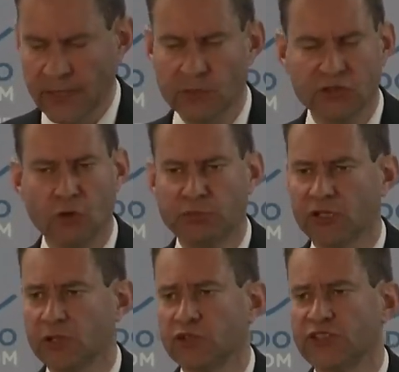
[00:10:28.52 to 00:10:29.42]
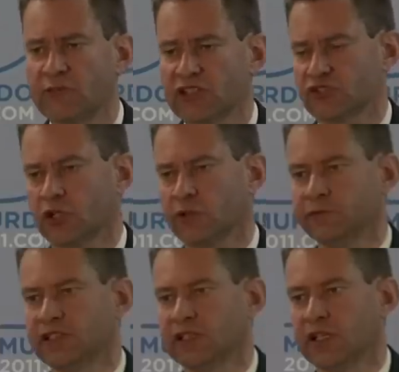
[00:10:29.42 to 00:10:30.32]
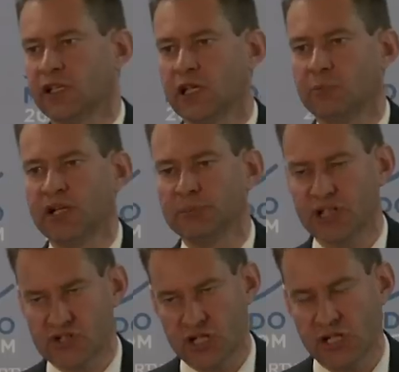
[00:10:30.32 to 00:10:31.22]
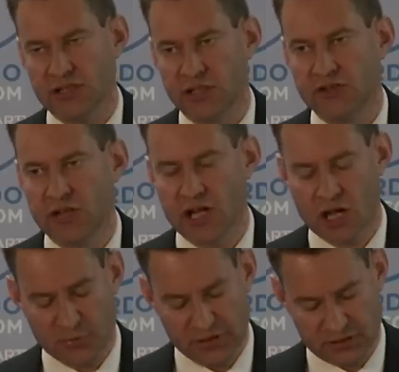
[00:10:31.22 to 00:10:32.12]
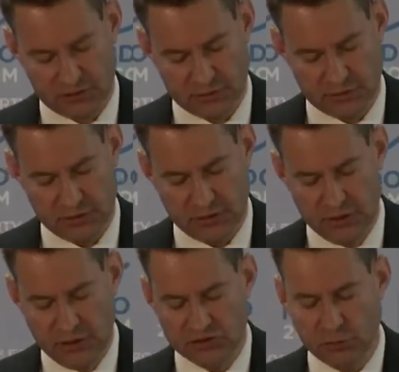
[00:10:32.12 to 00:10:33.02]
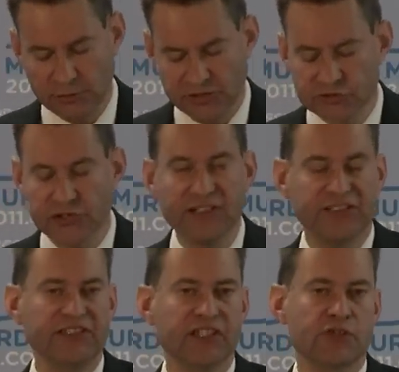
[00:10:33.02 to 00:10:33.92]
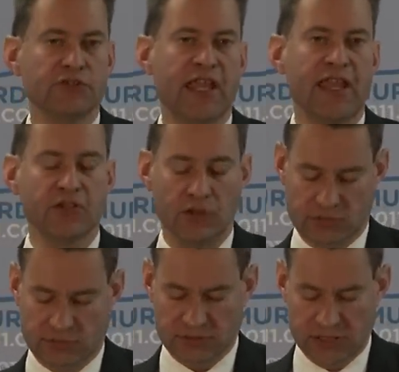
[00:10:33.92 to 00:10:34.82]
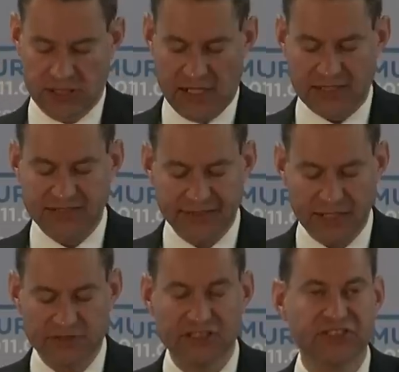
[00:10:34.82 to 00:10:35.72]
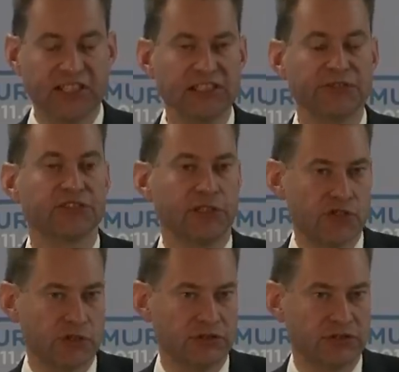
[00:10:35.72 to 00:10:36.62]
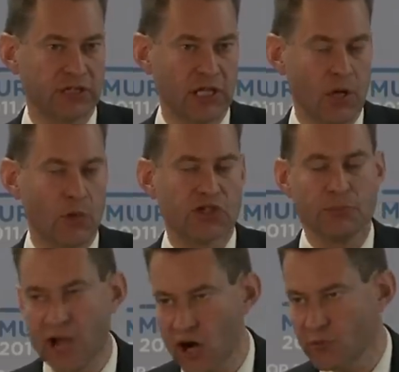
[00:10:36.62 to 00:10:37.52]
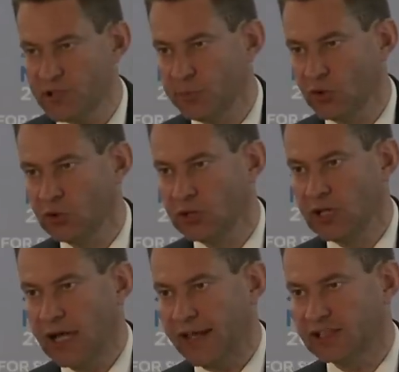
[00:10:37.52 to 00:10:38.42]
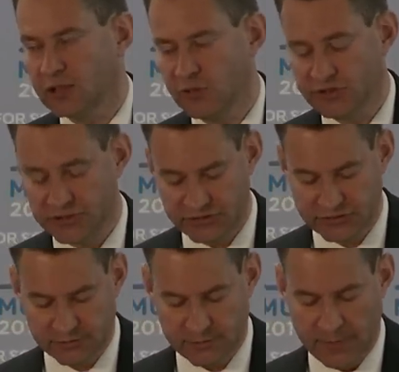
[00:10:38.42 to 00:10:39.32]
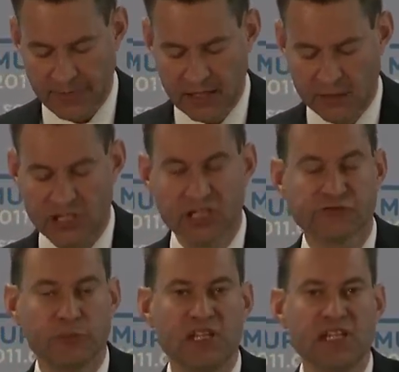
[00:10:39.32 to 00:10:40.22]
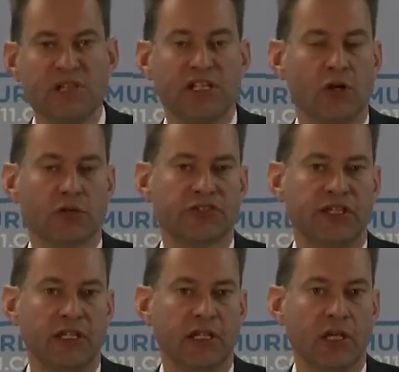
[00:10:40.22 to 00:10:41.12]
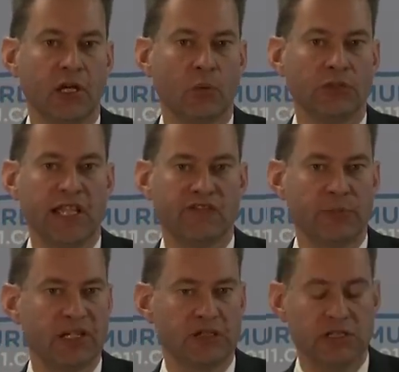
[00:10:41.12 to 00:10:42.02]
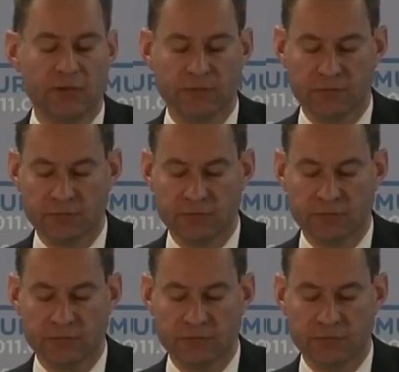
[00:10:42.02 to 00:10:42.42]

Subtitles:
Well, no problem was ever solved by brushing it under the carpet. So we will address these issues head-on and set out distinctive solutions which empower people and communities. Because for me, mediocrity will never be good enough.